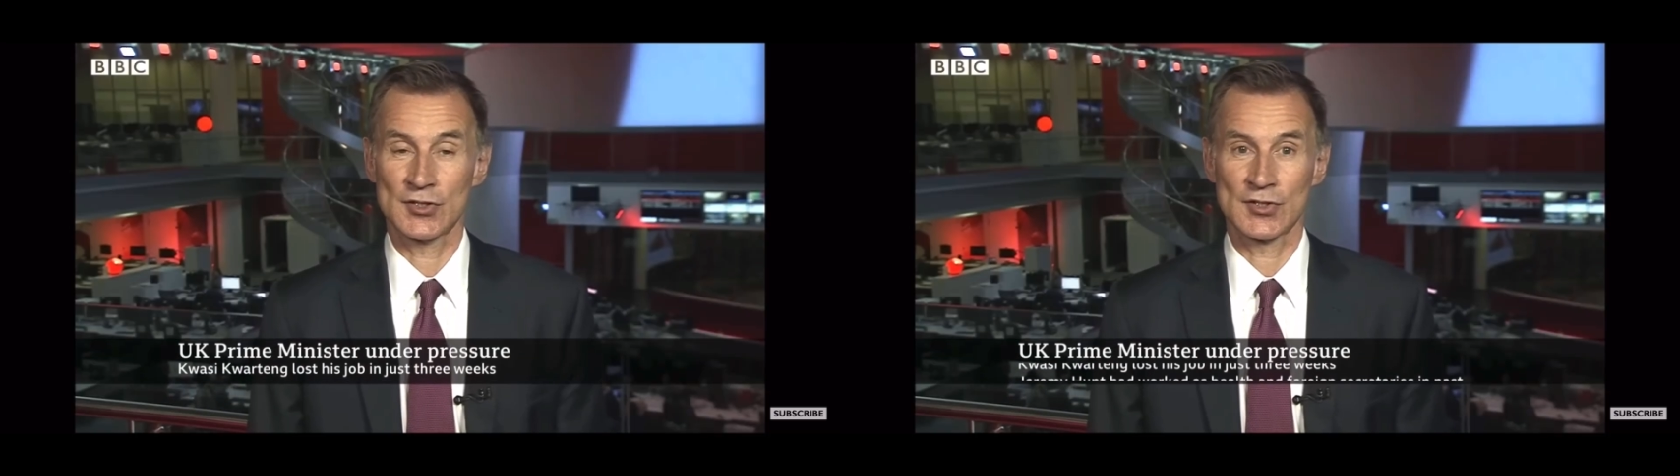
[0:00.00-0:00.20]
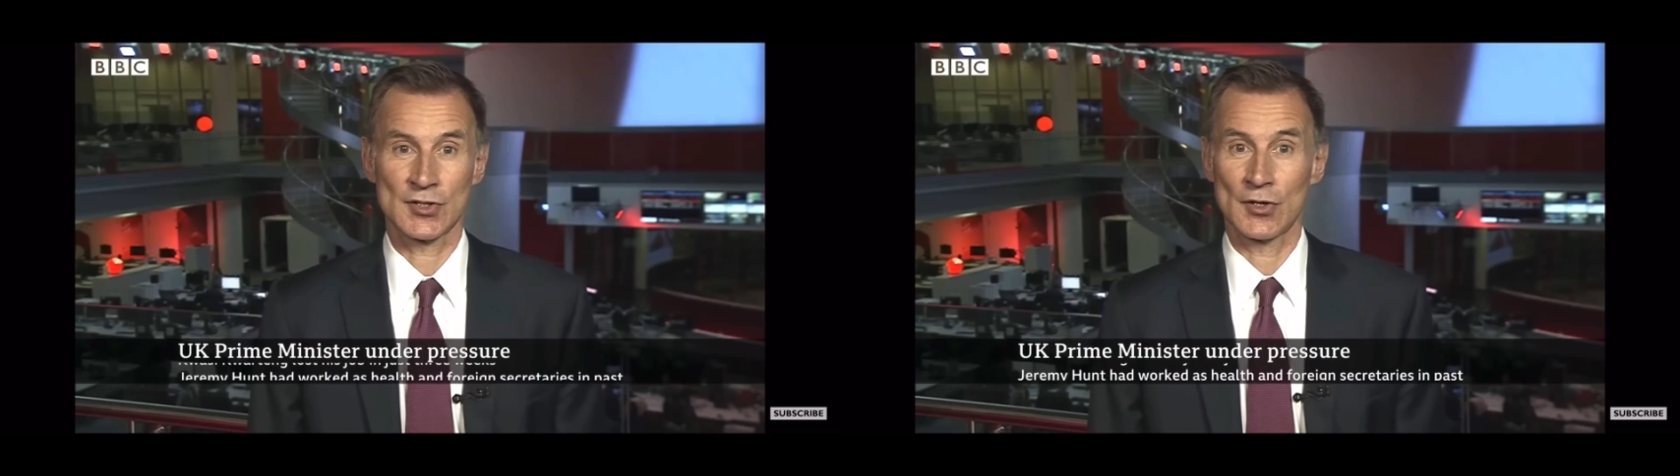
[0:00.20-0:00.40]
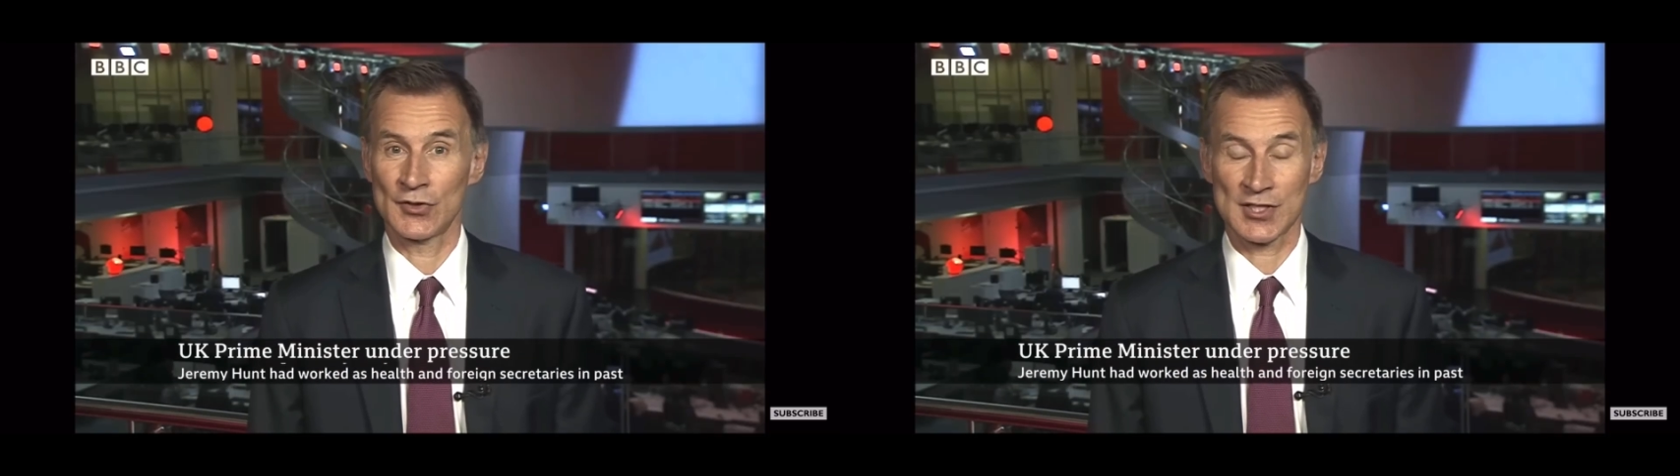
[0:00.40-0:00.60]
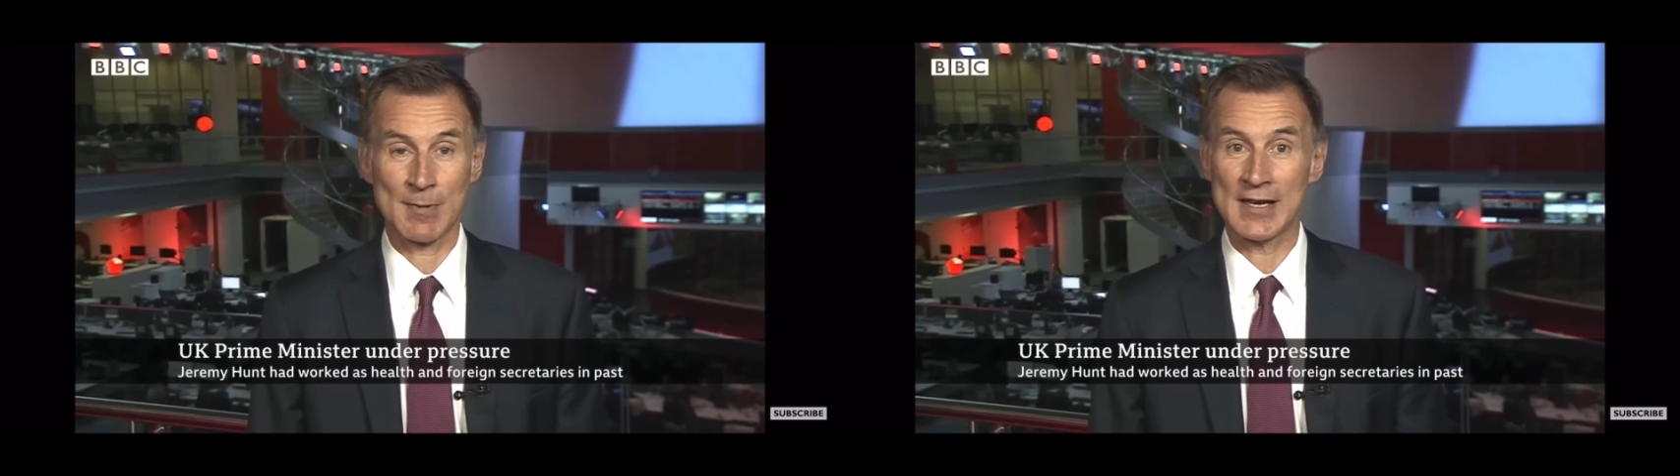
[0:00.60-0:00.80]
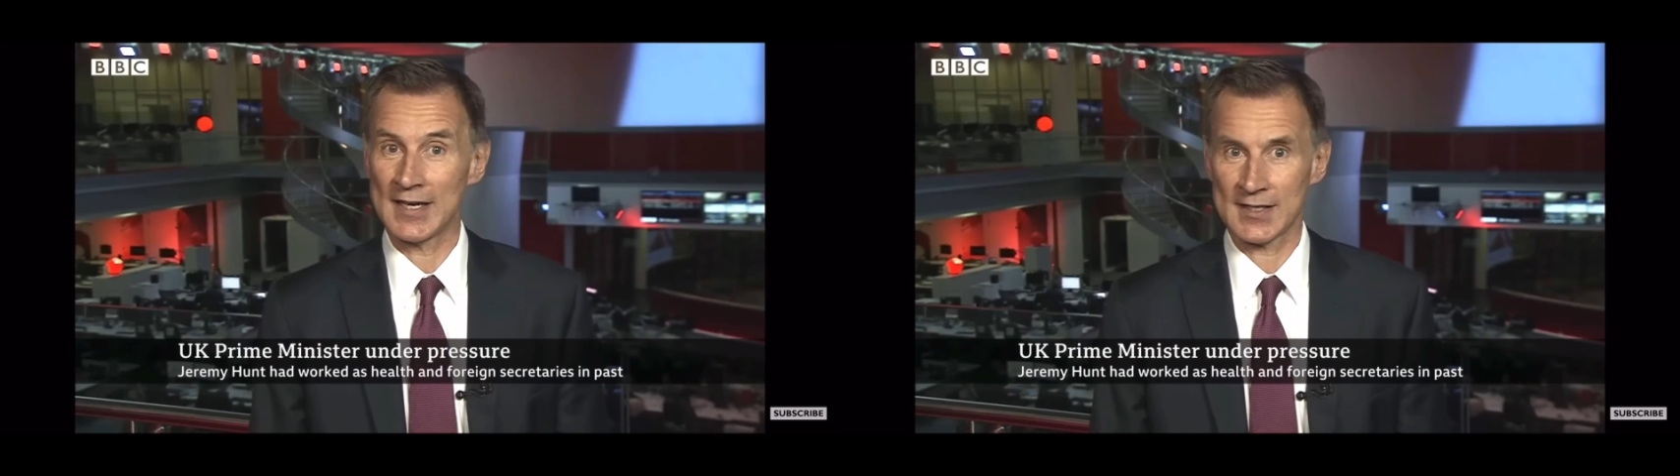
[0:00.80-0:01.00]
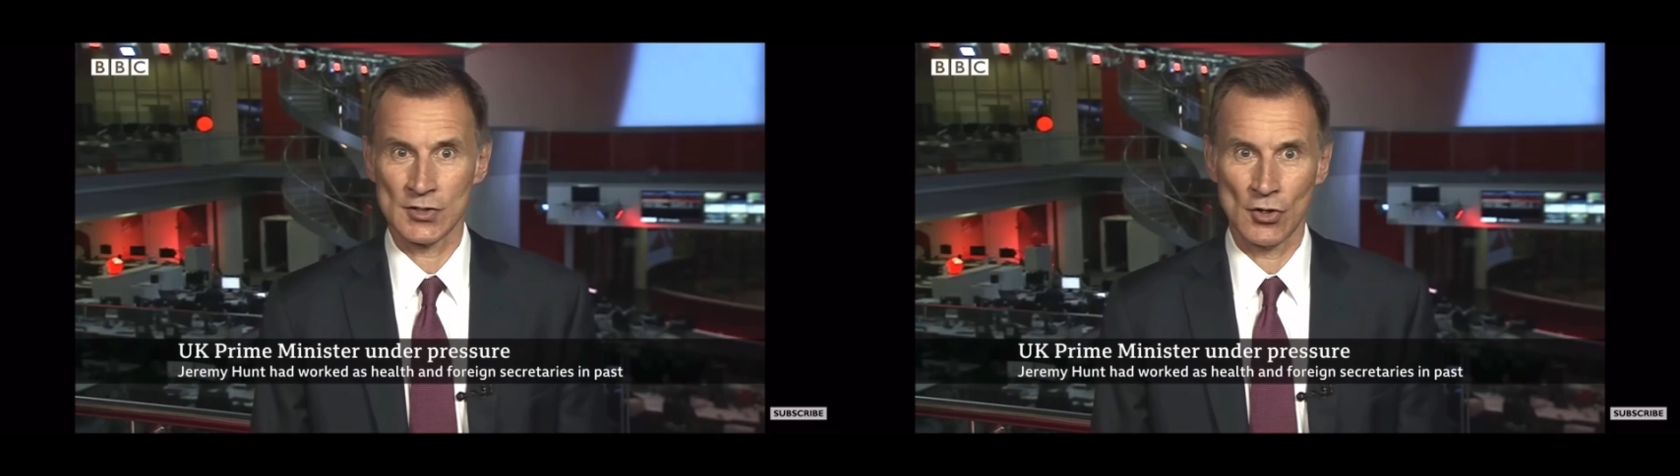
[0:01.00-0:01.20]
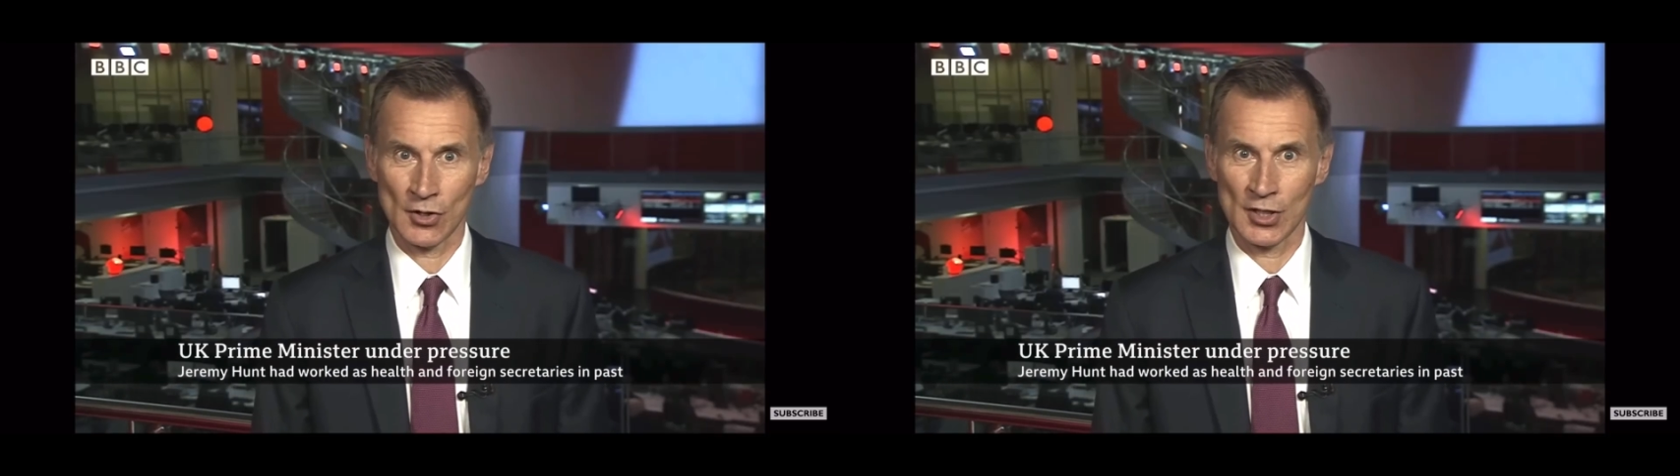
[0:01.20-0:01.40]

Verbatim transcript: That we all live